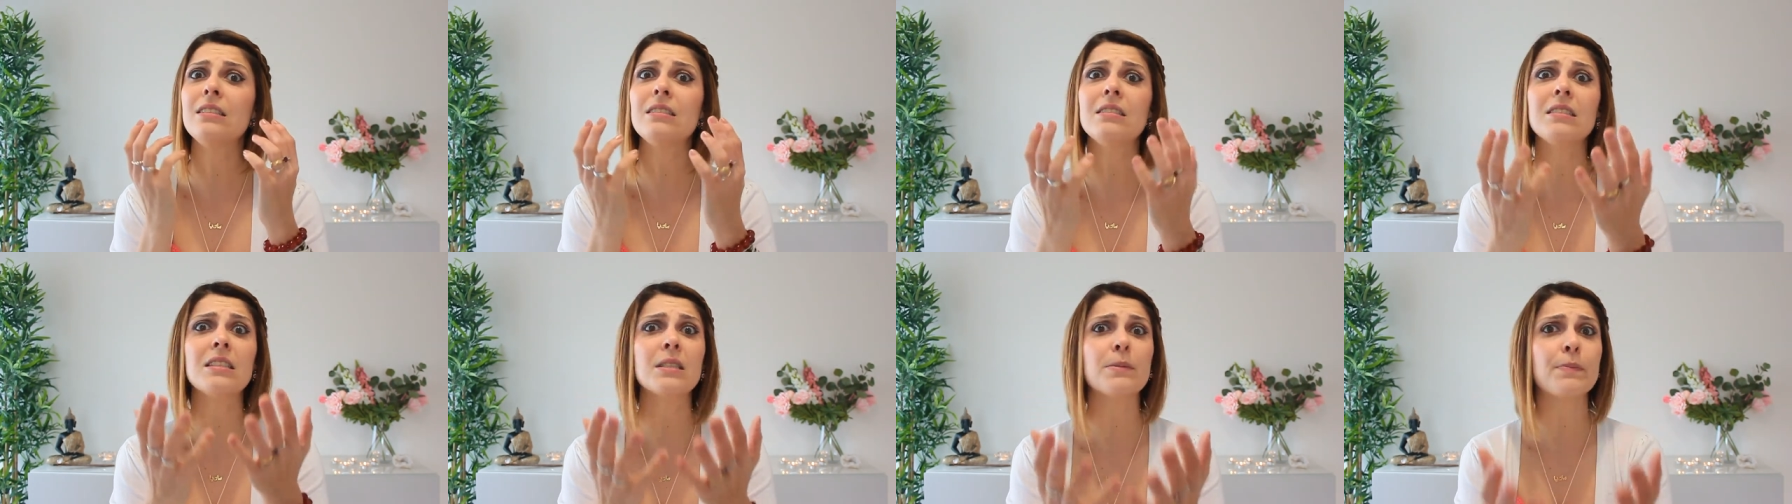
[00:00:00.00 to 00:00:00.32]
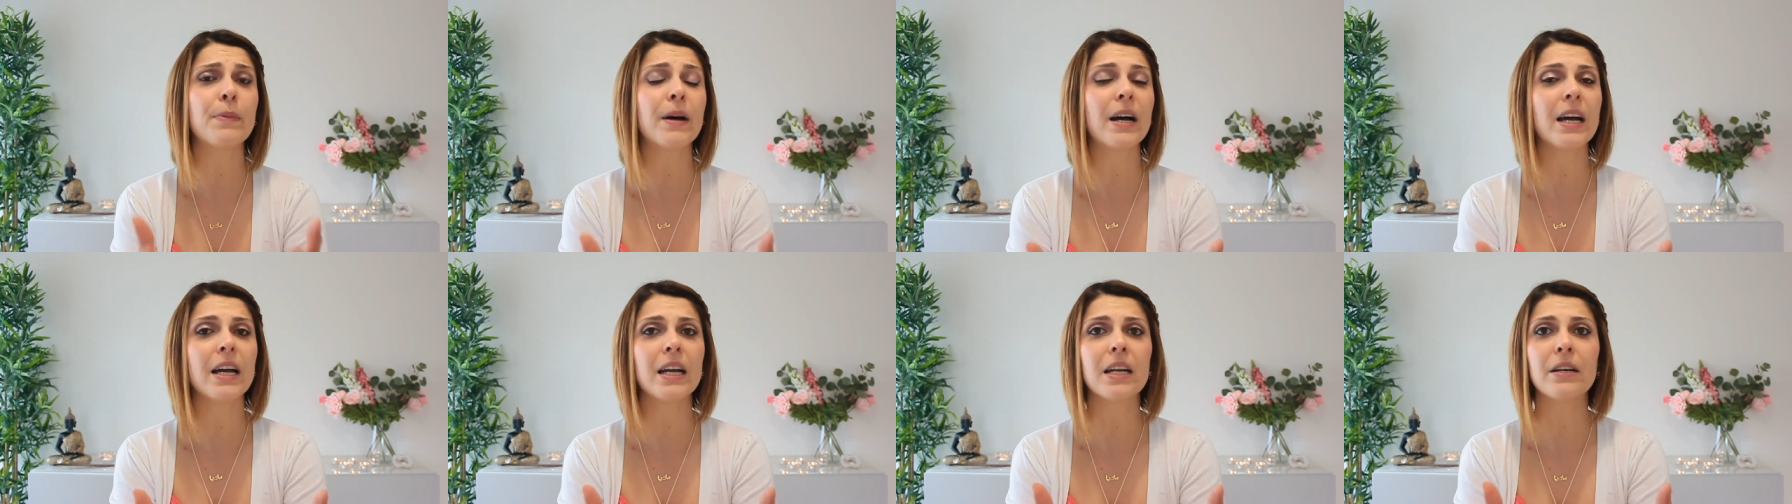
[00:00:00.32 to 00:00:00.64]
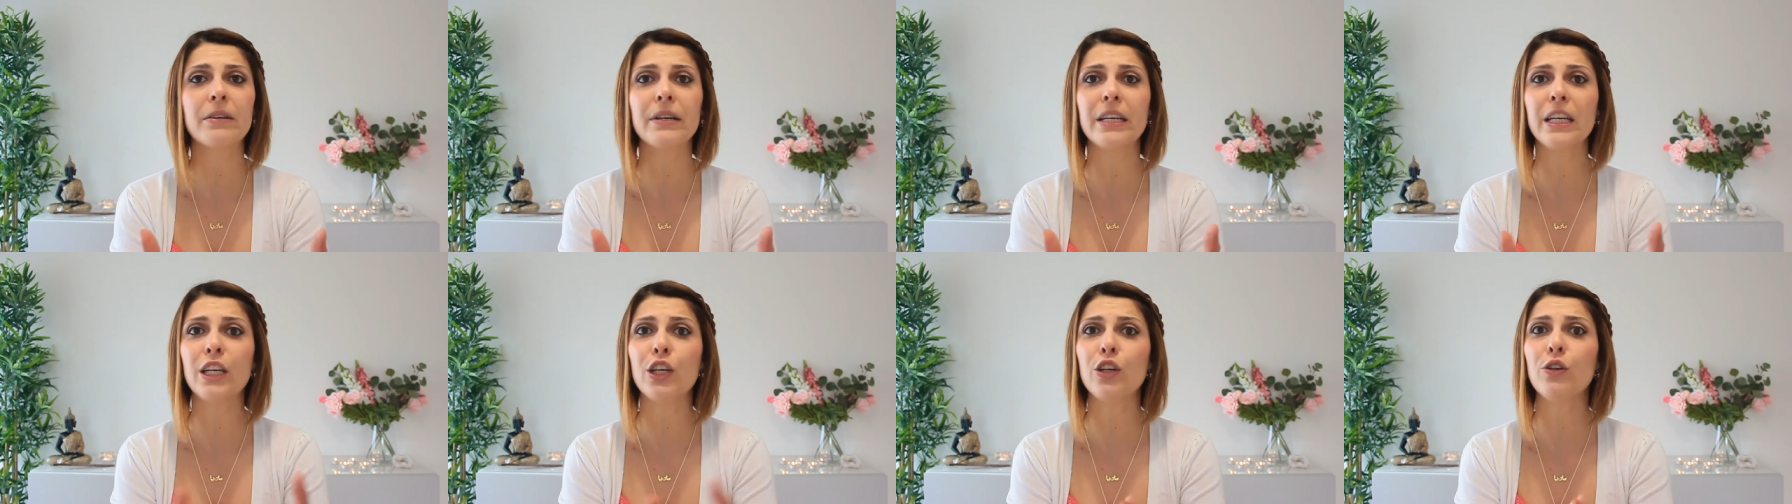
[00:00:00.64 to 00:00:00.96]

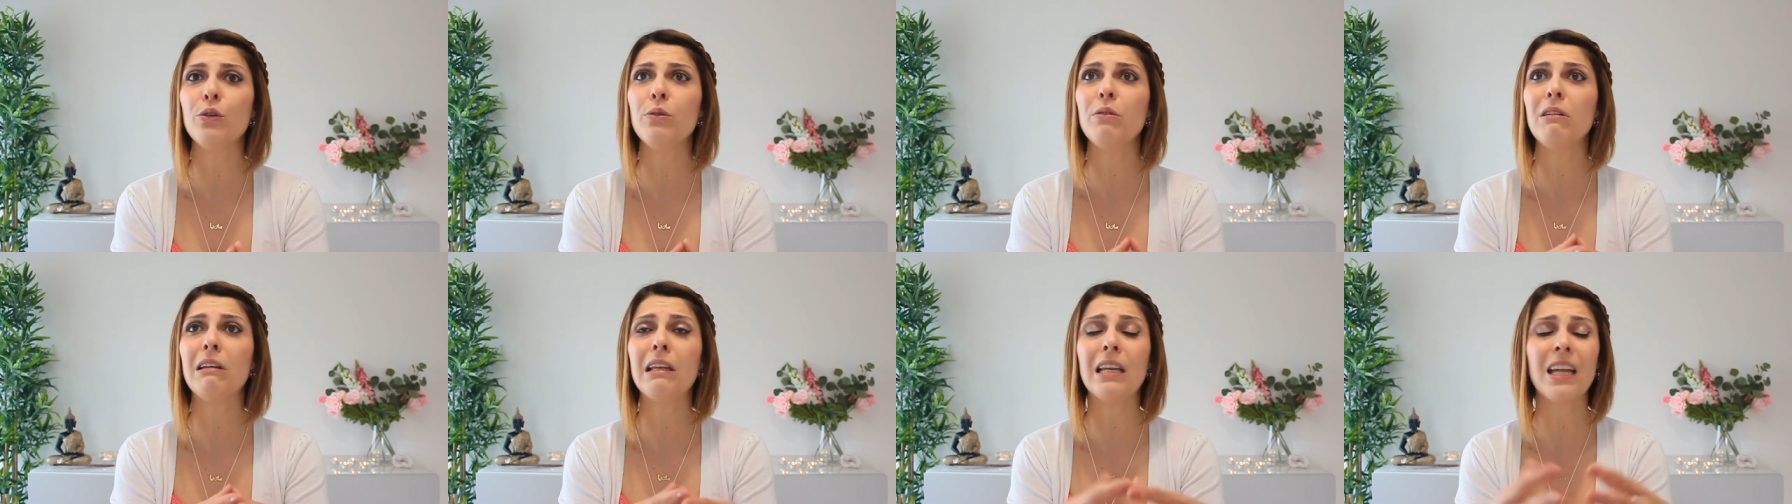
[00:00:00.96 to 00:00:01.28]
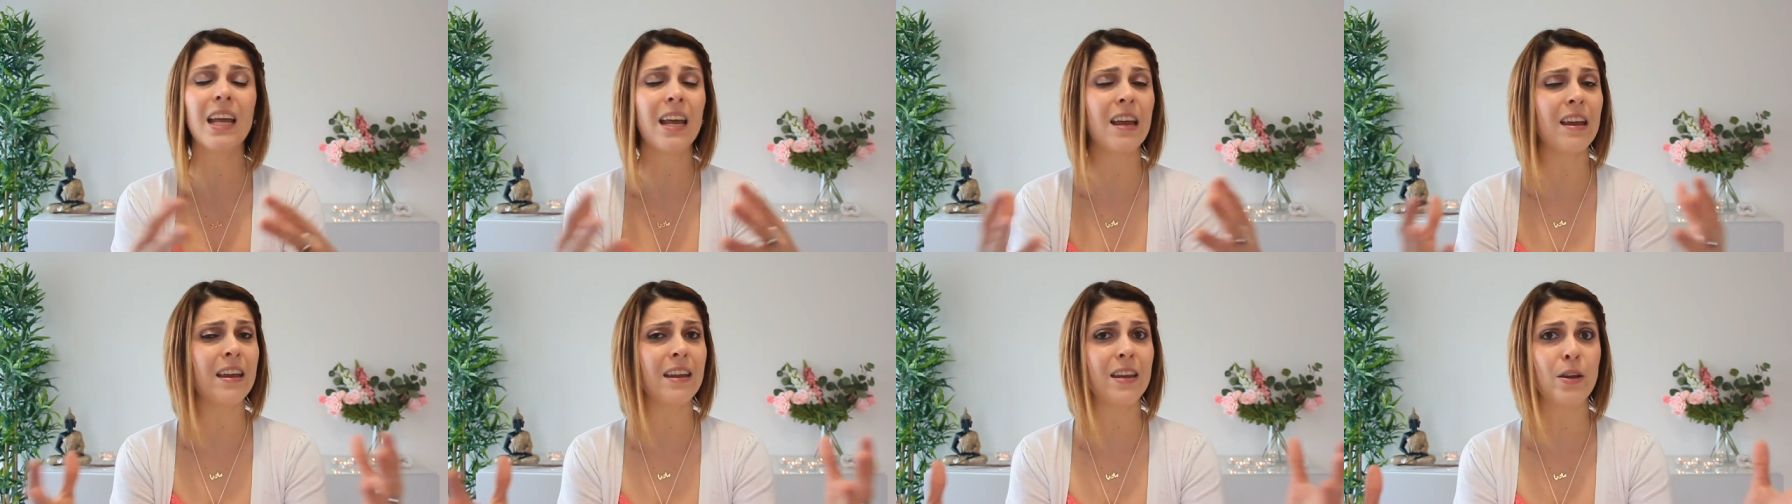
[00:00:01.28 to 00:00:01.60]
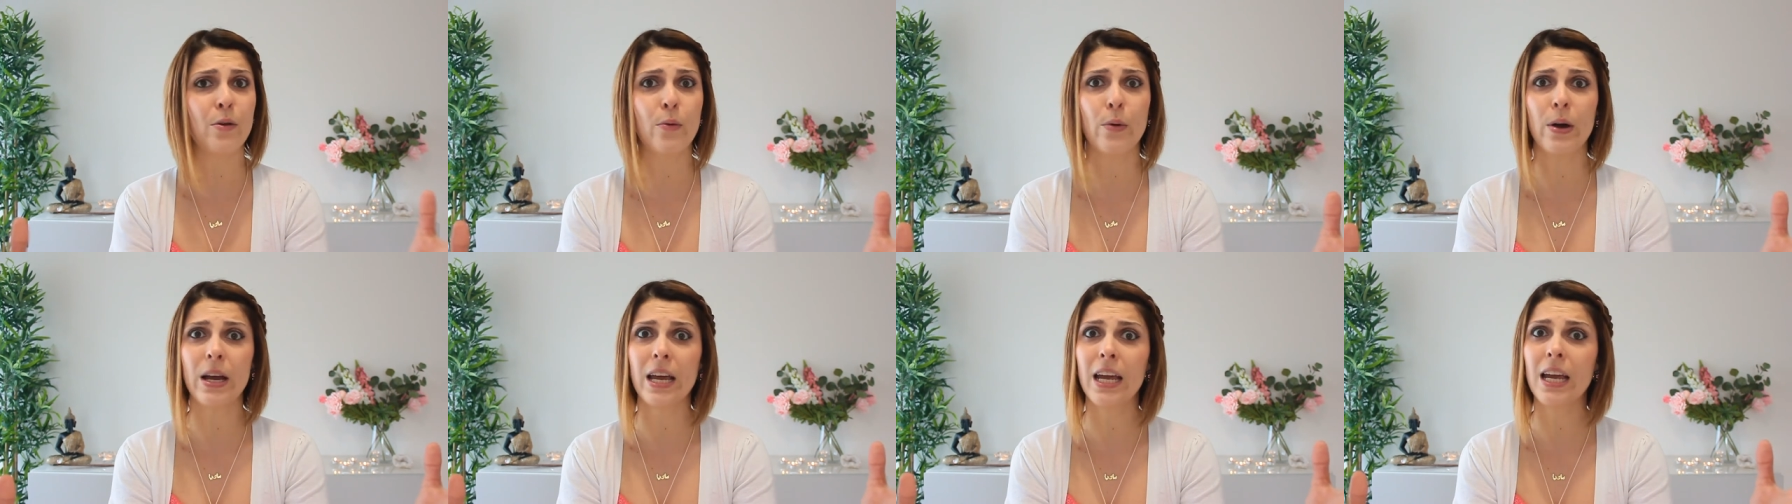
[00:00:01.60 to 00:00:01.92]
inspiring you in
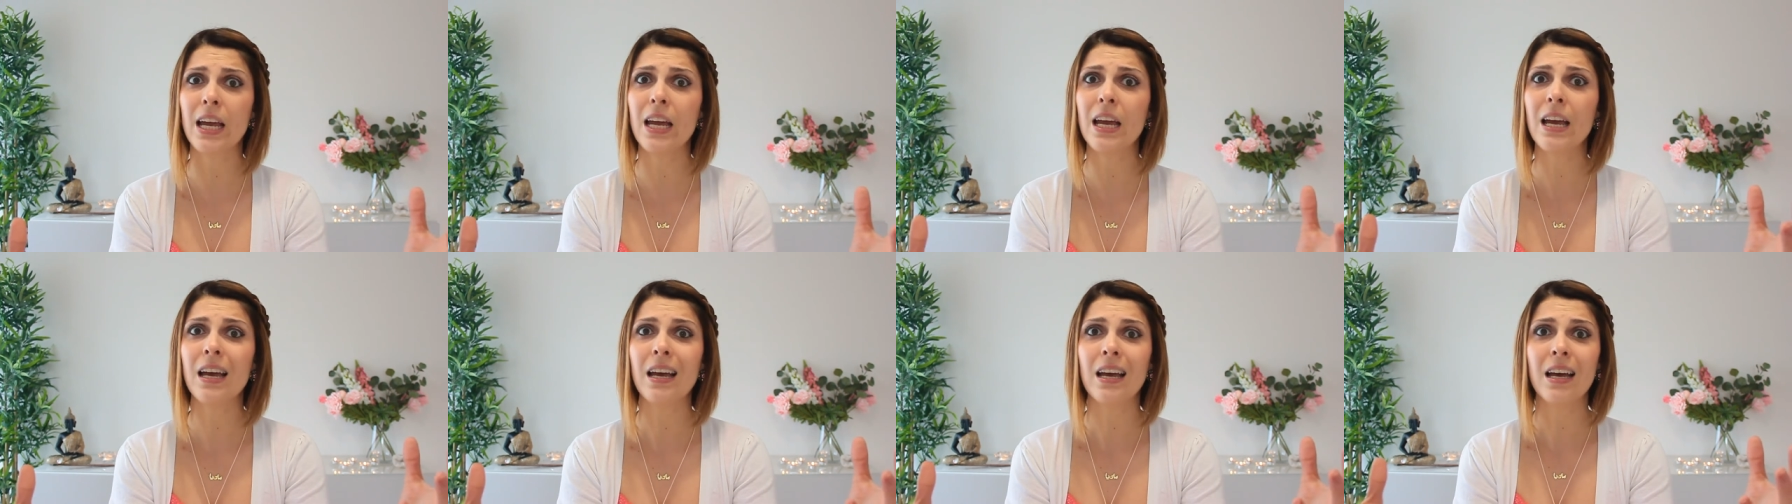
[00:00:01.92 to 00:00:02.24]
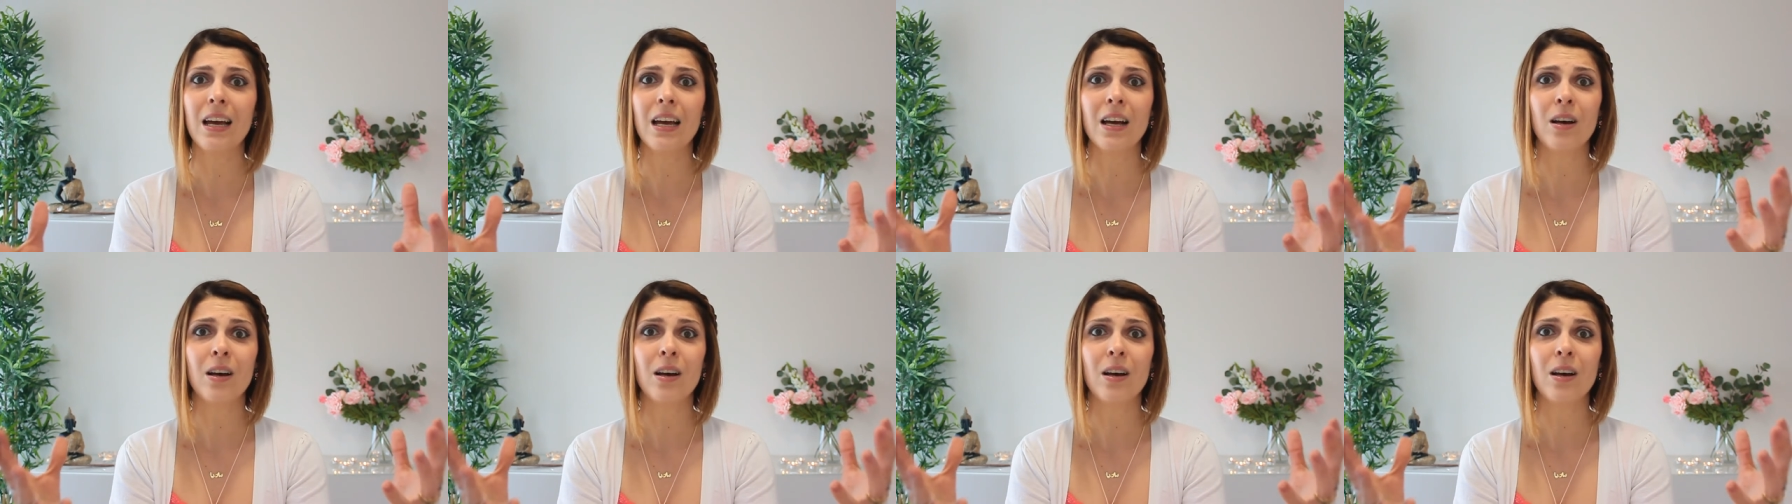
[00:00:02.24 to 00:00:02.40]
any way.